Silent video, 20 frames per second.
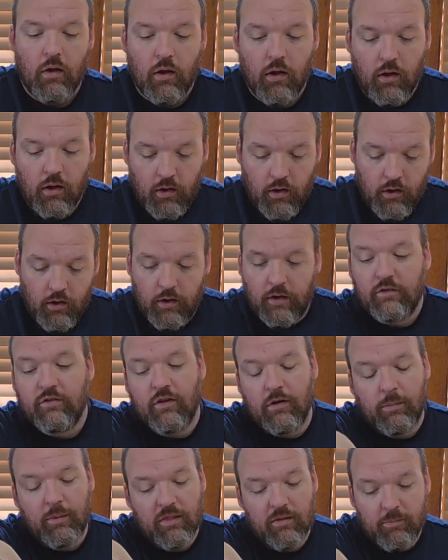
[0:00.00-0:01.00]
It's
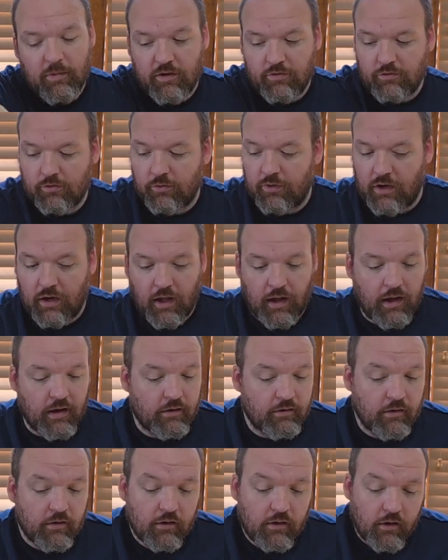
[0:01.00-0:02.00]
going to be the Mystery
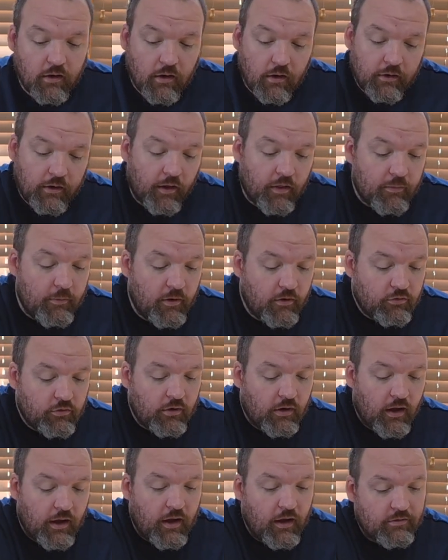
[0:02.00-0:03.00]
Knight. Now, the
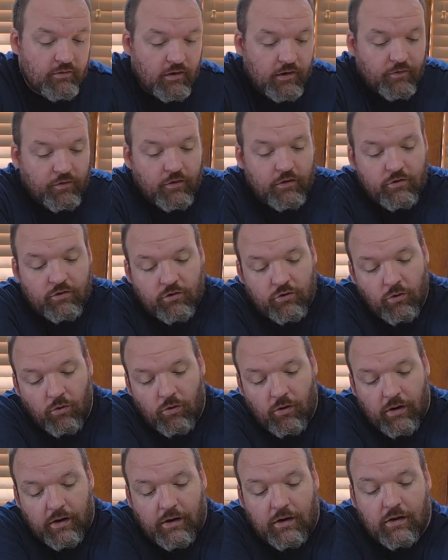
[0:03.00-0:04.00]
Mystery Knight has a different
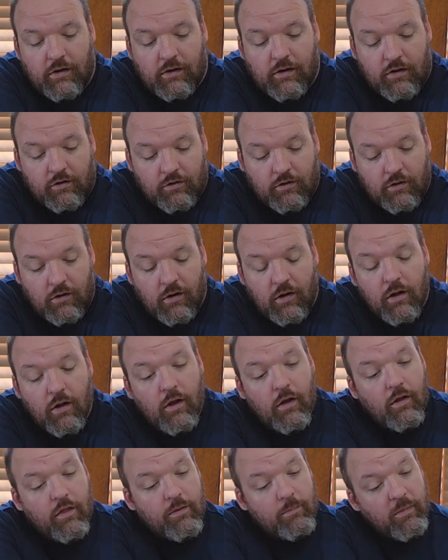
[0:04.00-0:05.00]
scoring condition.
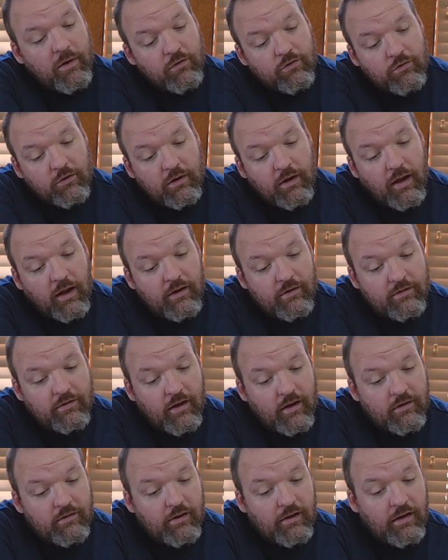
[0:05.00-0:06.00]
The Mystery Knight
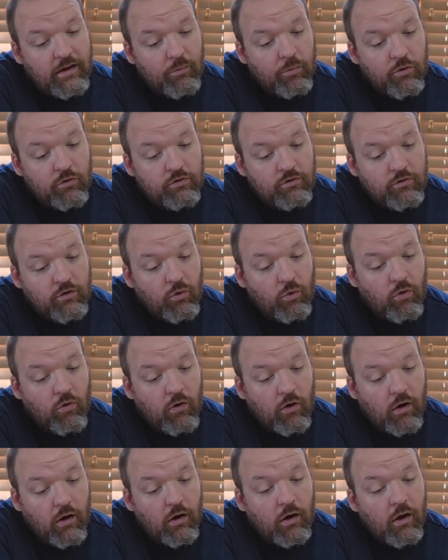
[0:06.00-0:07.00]
says he will
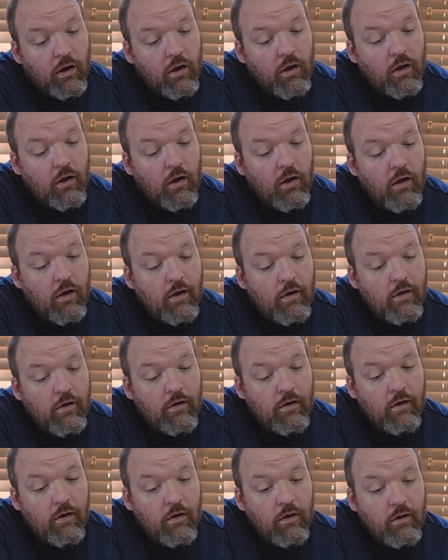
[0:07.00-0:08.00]
score
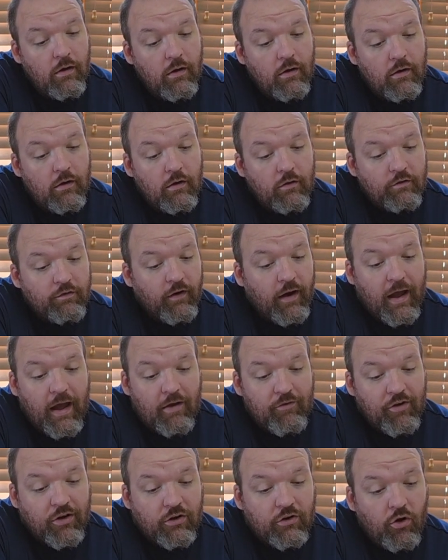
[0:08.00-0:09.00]
for
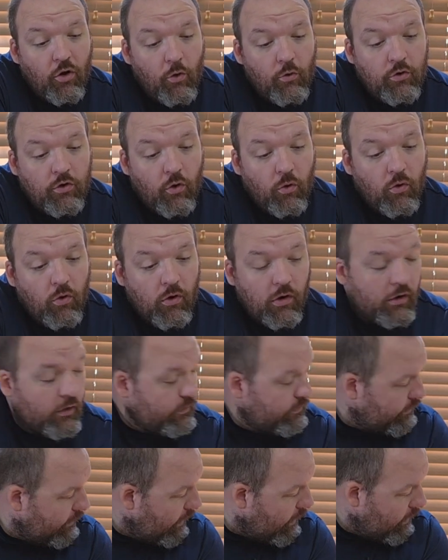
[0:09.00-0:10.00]
having no
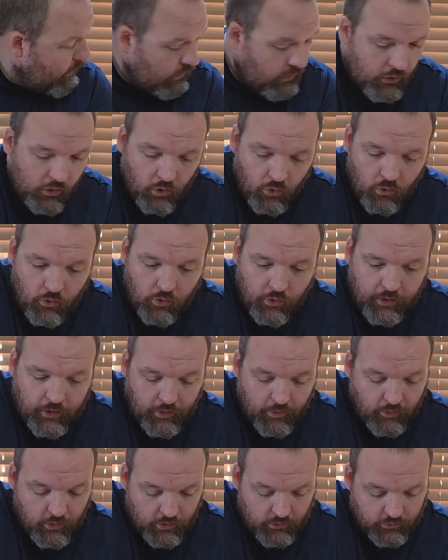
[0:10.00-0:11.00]
doors and no
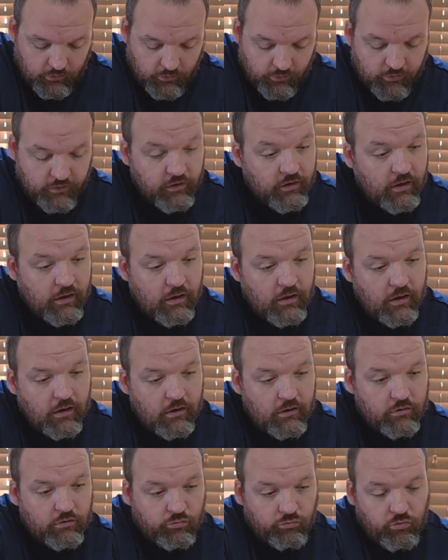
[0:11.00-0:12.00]
characters in
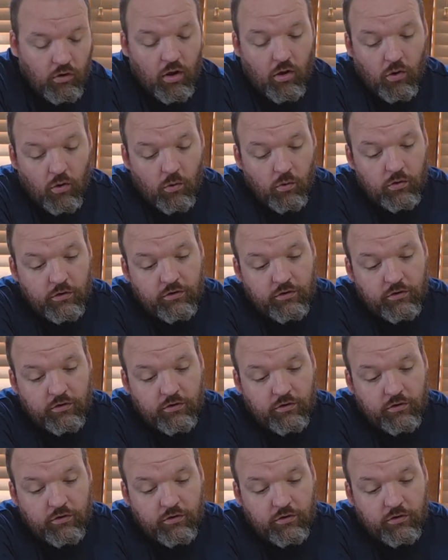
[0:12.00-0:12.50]
his row.